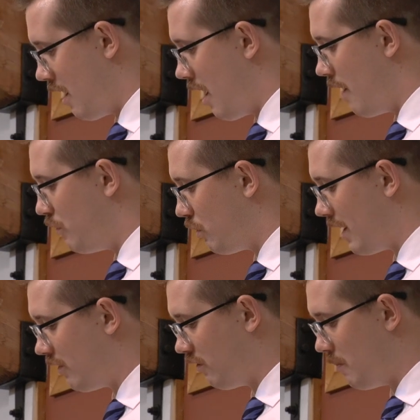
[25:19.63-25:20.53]
of
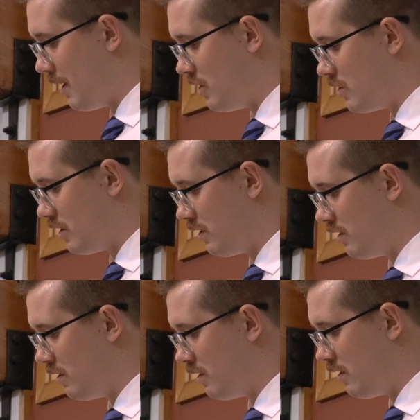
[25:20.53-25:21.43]
transformation,
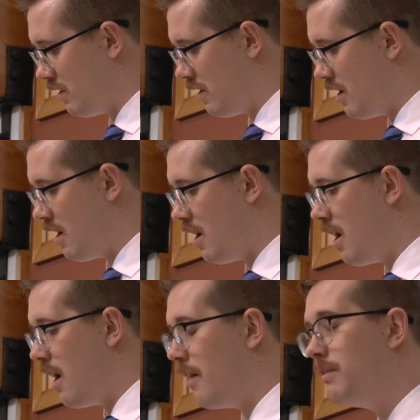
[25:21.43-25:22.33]

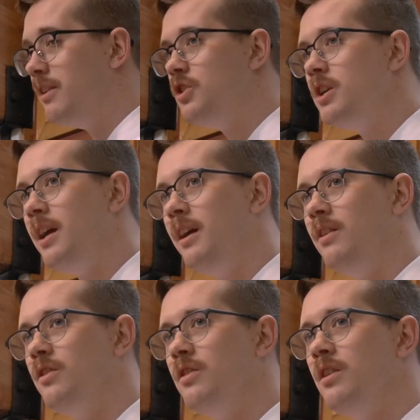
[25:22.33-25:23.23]
of the
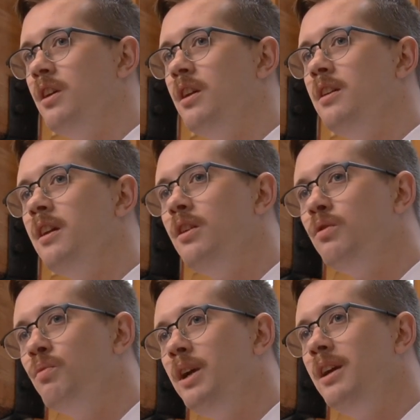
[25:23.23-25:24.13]
change that
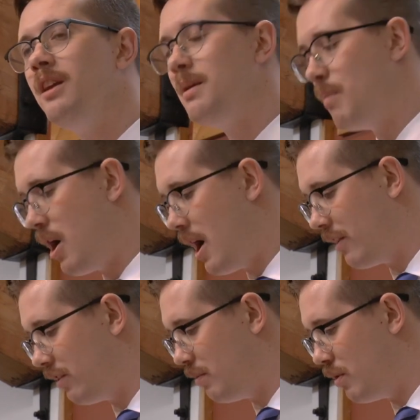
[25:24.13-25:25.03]
is really
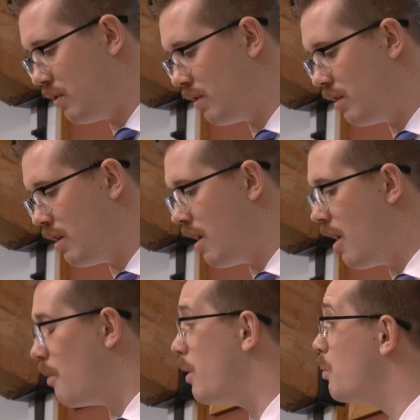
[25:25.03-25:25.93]
possible
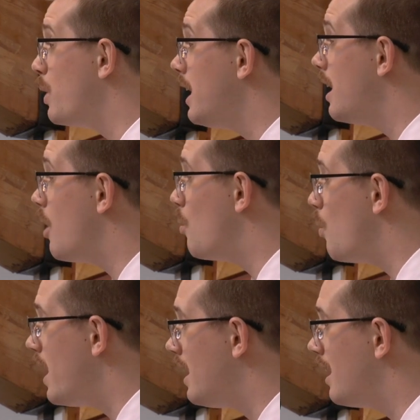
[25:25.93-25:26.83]
when we
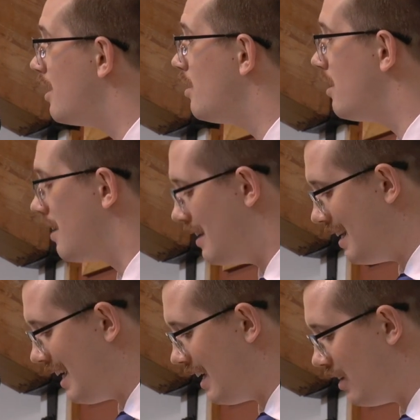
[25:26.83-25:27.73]
awaken to the
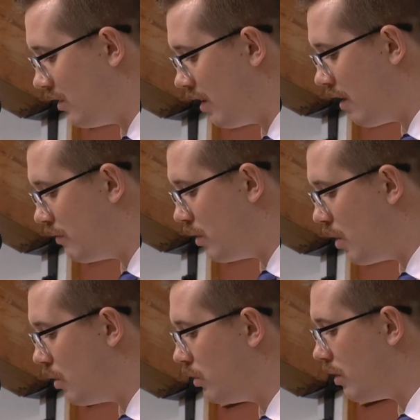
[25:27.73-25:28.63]
needs of
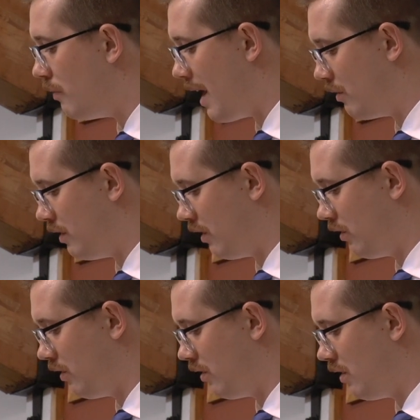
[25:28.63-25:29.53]
those around
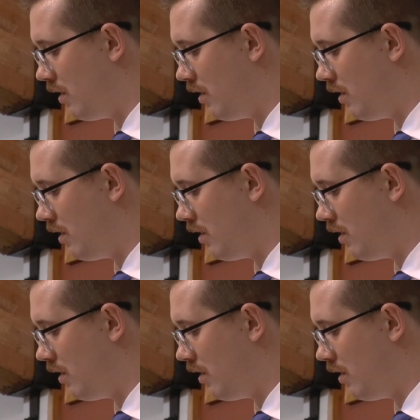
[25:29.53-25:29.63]
us,